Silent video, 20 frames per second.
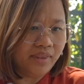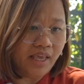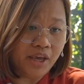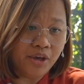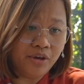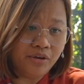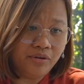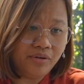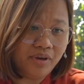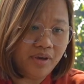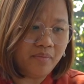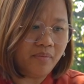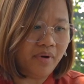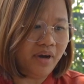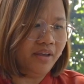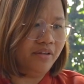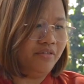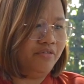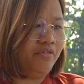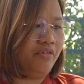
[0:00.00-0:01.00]
Thank you,
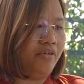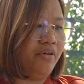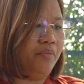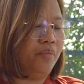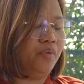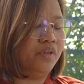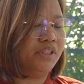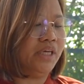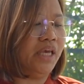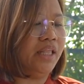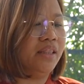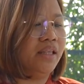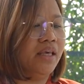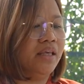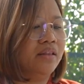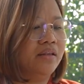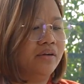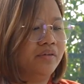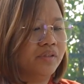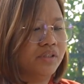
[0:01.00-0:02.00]
Emad, for
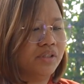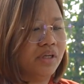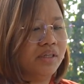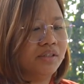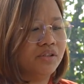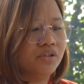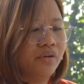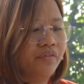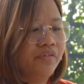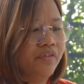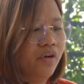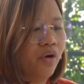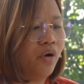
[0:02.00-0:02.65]
presenting the results of